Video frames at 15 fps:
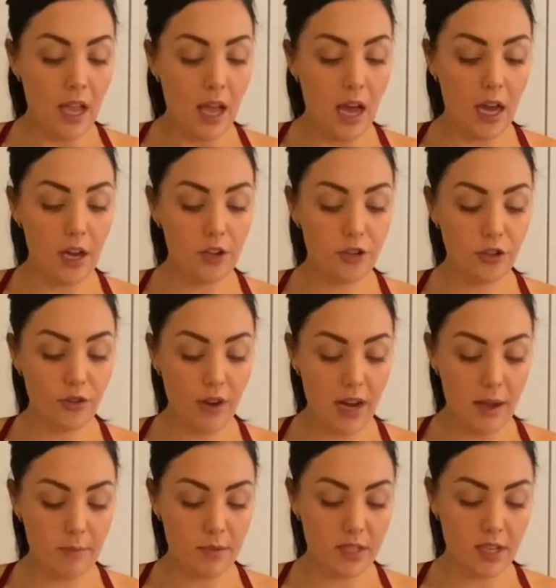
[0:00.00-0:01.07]
100
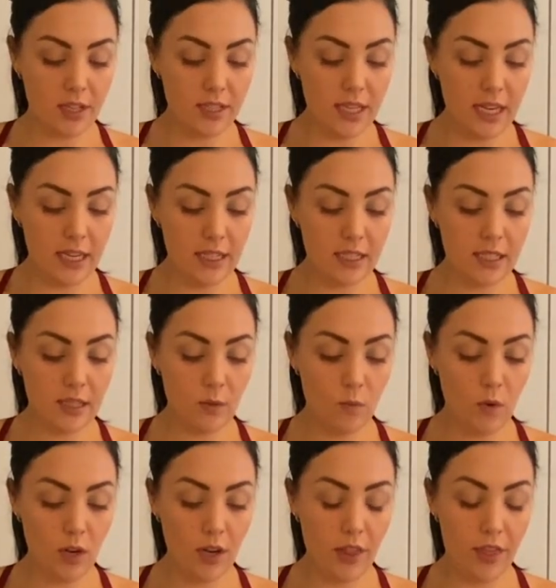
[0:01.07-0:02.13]
grams contains
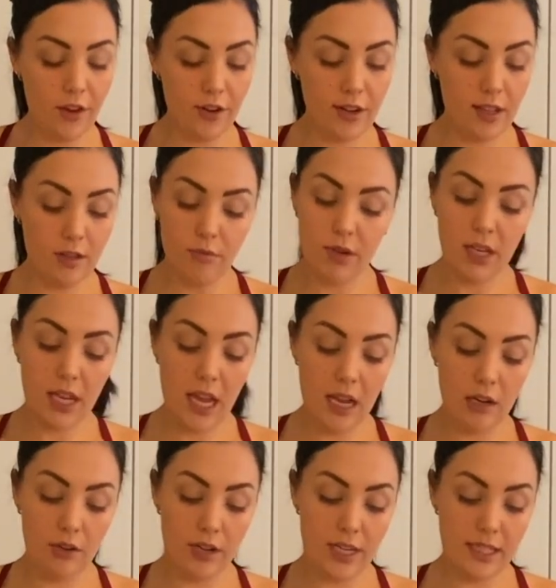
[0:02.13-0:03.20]
133
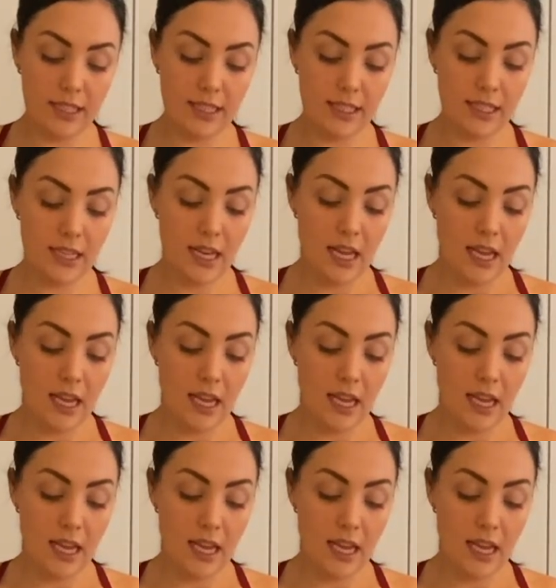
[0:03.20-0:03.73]
calories